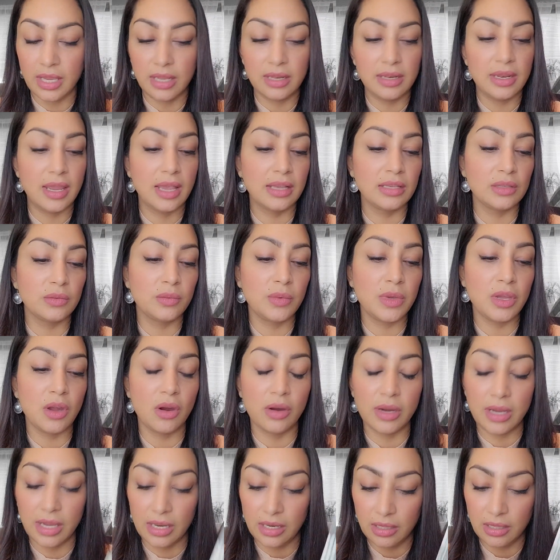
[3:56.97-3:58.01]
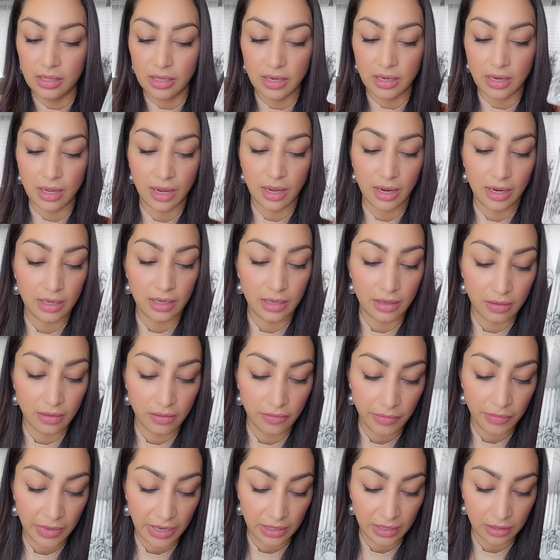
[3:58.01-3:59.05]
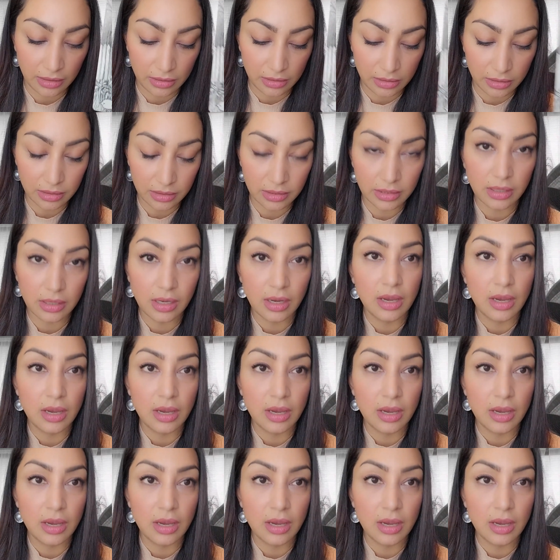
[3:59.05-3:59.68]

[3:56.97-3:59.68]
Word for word: And next we are getting the Nine of Pentacles.